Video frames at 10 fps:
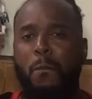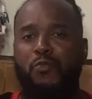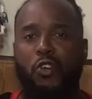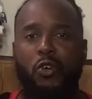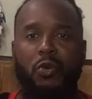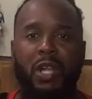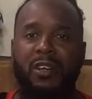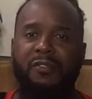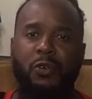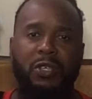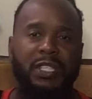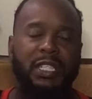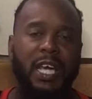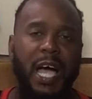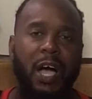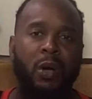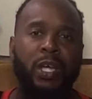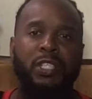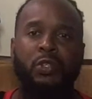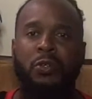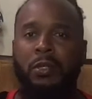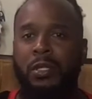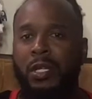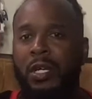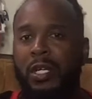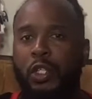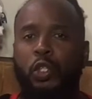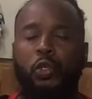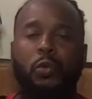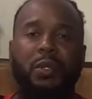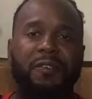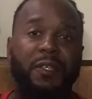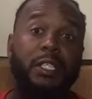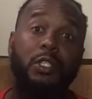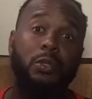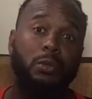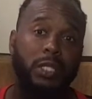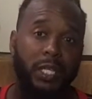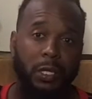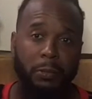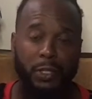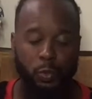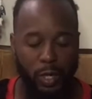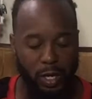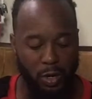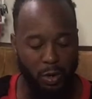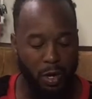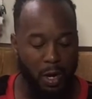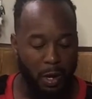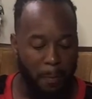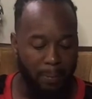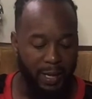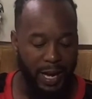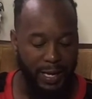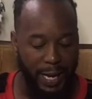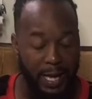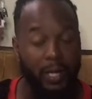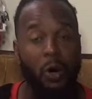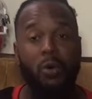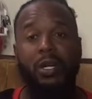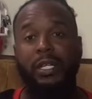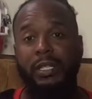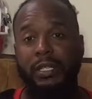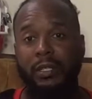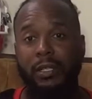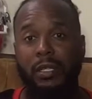So I look forward to seeing how he's going to do with his new team as well. But I got Oakland